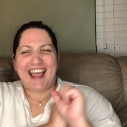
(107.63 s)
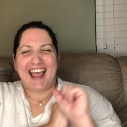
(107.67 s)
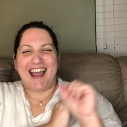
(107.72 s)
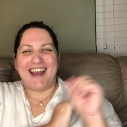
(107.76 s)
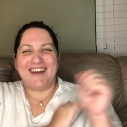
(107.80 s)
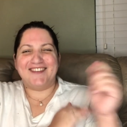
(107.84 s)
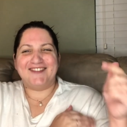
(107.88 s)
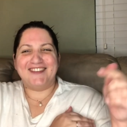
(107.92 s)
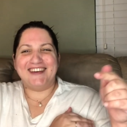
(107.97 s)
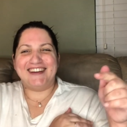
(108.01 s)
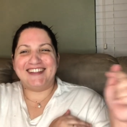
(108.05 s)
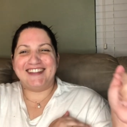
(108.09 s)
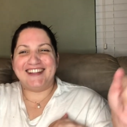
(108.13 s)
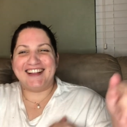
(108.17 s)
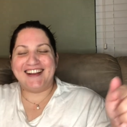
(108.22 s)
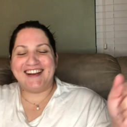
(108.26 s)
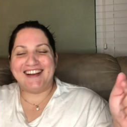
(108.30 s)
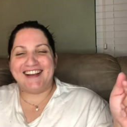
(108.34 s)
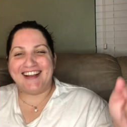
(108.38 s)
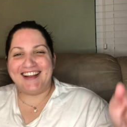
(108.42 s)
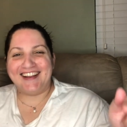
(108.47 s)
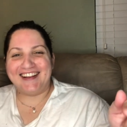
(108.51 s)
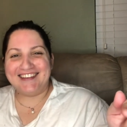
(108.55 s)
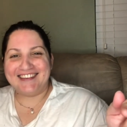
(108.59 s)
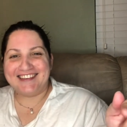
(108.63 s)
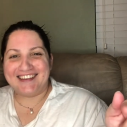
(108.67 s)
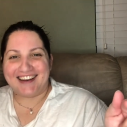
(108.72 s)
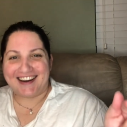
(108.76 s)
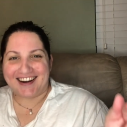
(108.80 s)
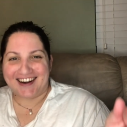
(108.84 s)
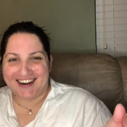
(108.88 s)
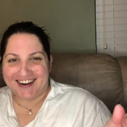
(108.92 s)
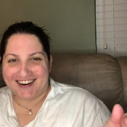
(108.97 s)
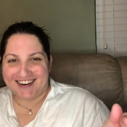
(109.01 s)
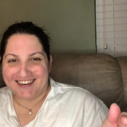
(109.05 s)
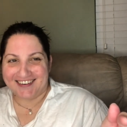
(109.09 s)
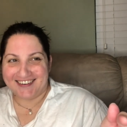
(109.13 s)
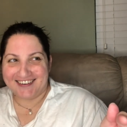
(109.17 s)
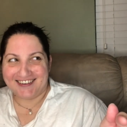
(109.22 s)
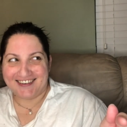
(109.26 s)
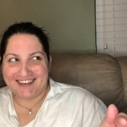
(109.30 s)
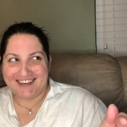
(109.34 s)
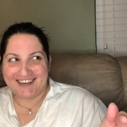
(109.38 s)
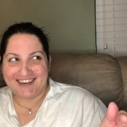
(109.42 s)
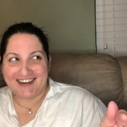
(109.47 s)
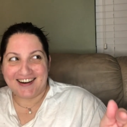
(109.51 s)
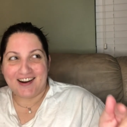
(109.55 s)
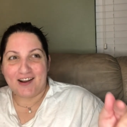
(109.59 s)
everything in there
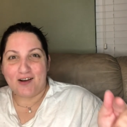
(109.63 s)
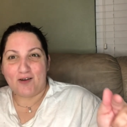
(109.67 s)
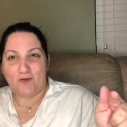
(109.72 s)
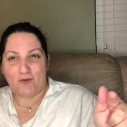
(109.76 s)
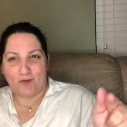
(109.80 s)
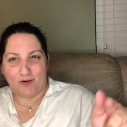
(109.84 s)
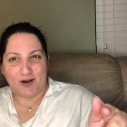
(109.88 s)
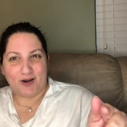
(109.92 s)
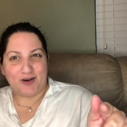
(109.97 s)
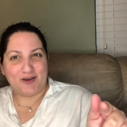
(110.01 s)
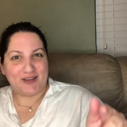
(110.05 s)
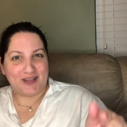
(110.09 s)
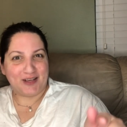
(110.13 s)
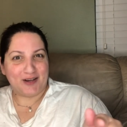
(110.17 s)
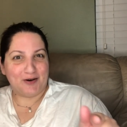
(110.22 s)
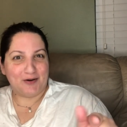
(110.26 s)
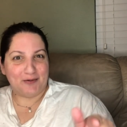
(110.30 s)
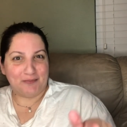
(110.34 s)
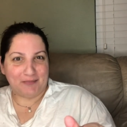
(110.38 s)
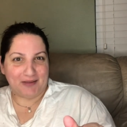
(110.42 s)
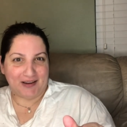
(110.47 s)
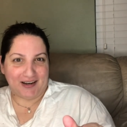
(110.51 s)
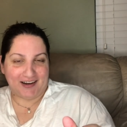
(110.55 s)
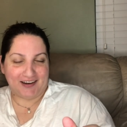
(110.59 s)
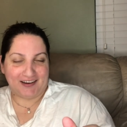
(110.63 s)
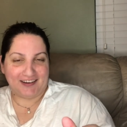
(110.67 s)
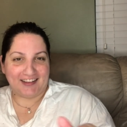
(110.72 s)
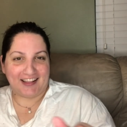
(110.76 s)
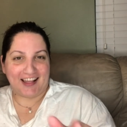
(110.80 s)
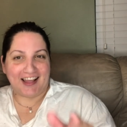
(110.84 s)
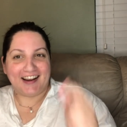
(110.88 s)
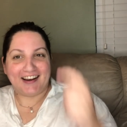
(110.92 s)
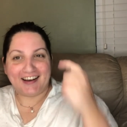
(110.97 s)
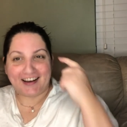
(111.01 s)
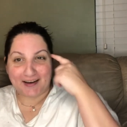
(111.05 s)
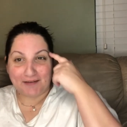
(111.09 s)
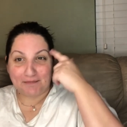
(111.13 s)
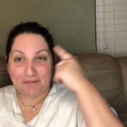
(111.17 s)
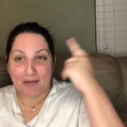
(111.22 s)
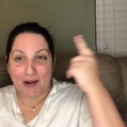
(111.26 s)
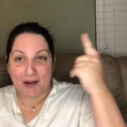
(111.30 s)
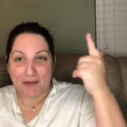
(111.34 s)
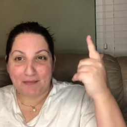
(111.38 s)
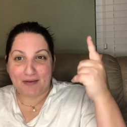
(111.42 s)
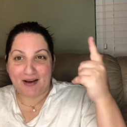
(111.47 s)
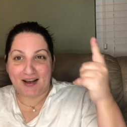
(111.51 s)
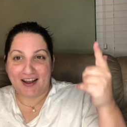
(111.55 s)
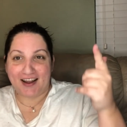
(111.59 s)
will kill me, like in
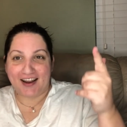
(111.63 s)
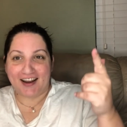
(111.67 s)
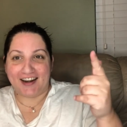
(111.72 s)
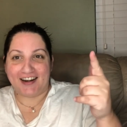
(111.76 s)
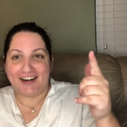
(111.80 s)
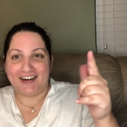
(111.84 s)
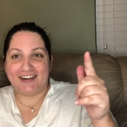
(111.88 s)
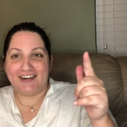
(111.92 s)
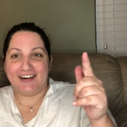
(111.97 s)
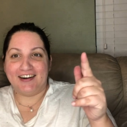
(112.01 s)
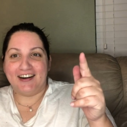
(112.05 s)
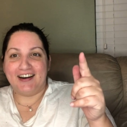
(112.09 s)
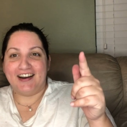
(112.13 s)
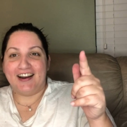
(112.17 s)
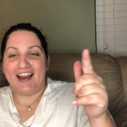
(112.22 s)
my mind.